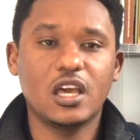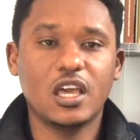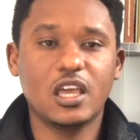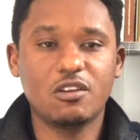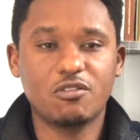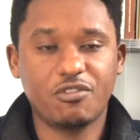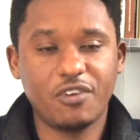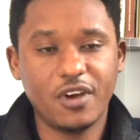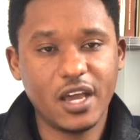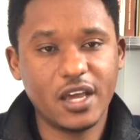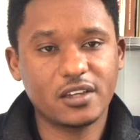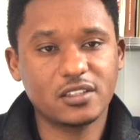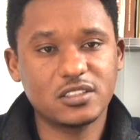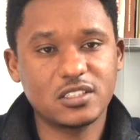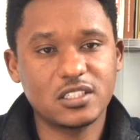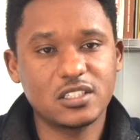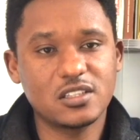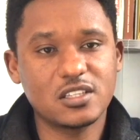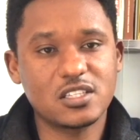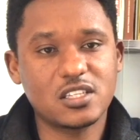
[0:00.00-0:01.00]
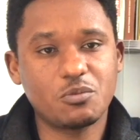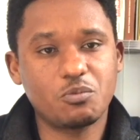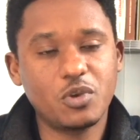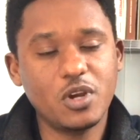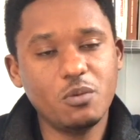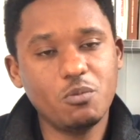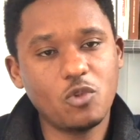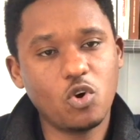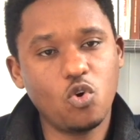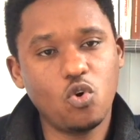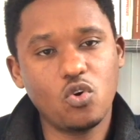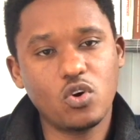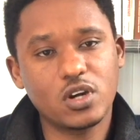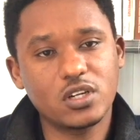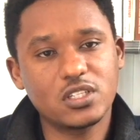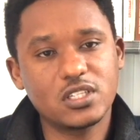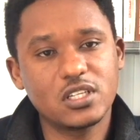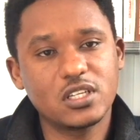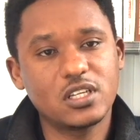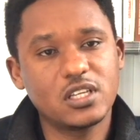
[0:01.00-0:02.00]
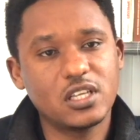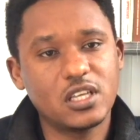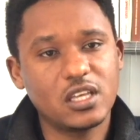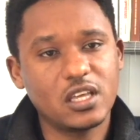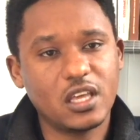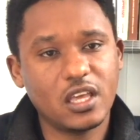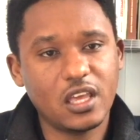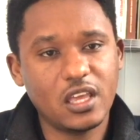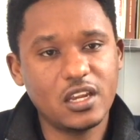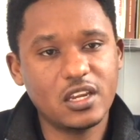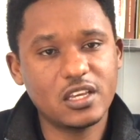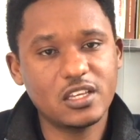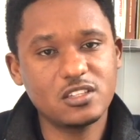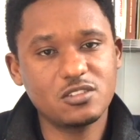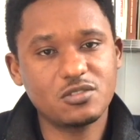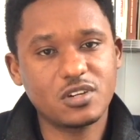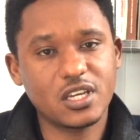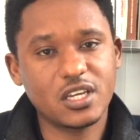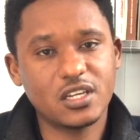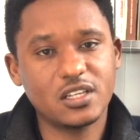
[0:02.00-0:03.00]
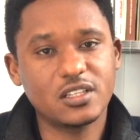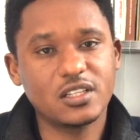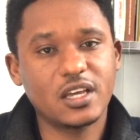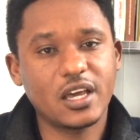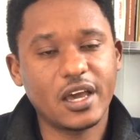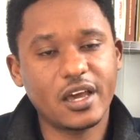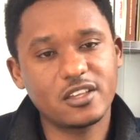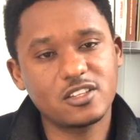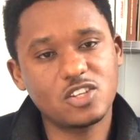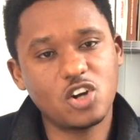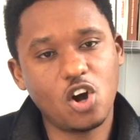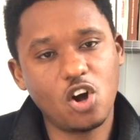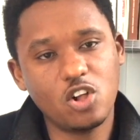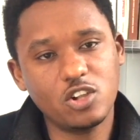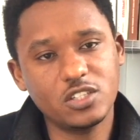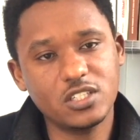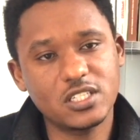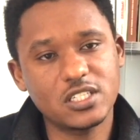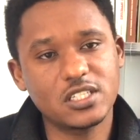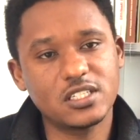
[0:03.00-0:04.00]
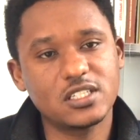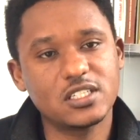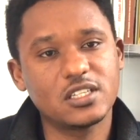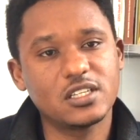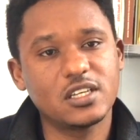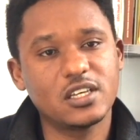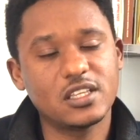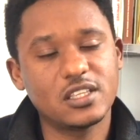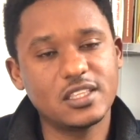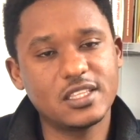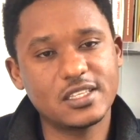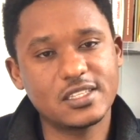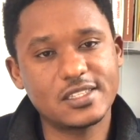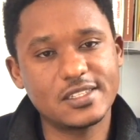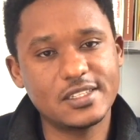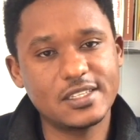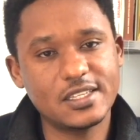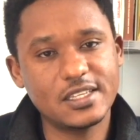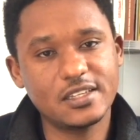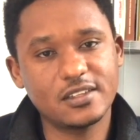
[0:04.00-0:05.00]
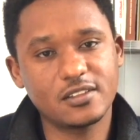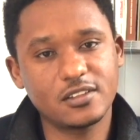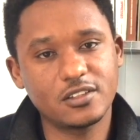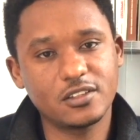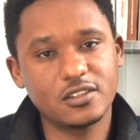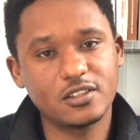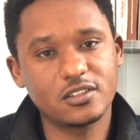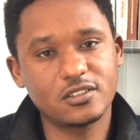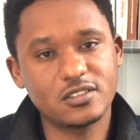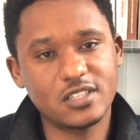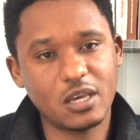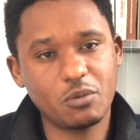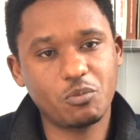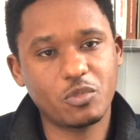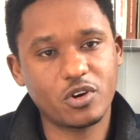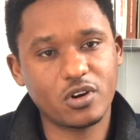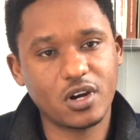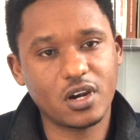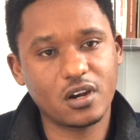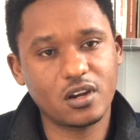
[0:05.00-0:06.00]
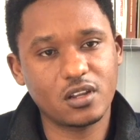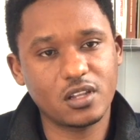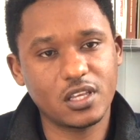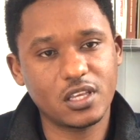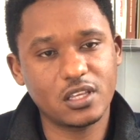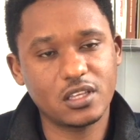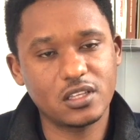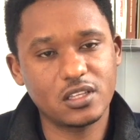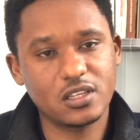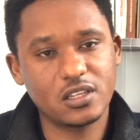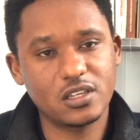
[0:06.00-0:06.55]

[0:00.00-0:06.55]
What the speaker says: In fact, the Supreme Court in Israel has halted this deal temporarily.